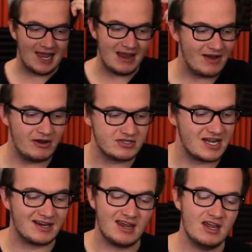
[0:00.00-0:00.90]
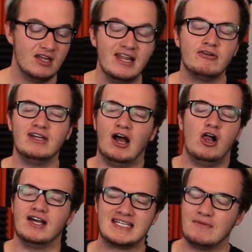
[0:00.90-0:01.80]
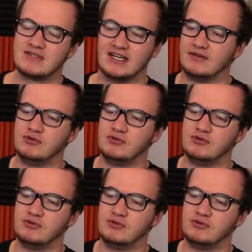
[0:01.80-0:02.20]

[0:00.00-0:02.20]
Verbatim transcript: live, I was like, literally all I said was like,